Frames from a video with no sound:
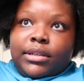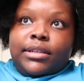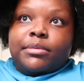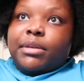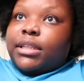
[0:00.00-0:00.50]

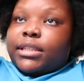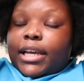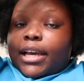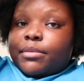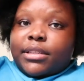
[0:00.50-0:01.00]
as many
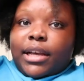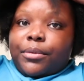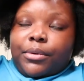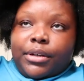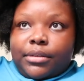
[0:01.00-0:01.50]
times as I
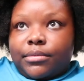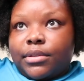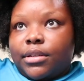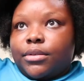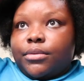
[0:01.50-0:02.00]
want. There's
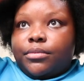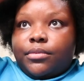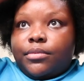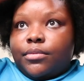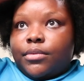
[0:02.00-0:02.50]
no,
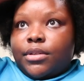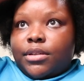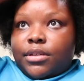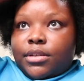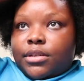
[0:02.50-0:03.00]

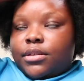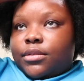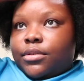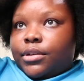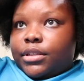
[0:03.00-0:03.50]

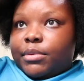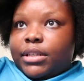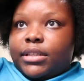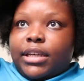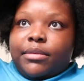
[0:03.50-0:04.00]
or as
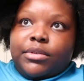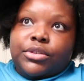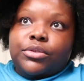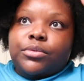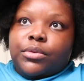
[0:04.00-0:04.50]
many times
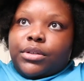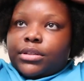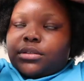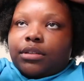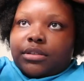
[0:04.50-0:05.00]
as you
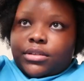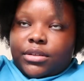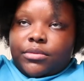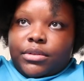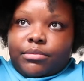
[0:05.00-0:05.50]
want. There's
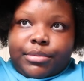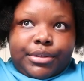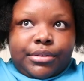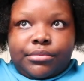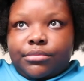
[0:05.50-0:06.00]
no
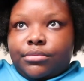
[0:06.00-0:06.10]
number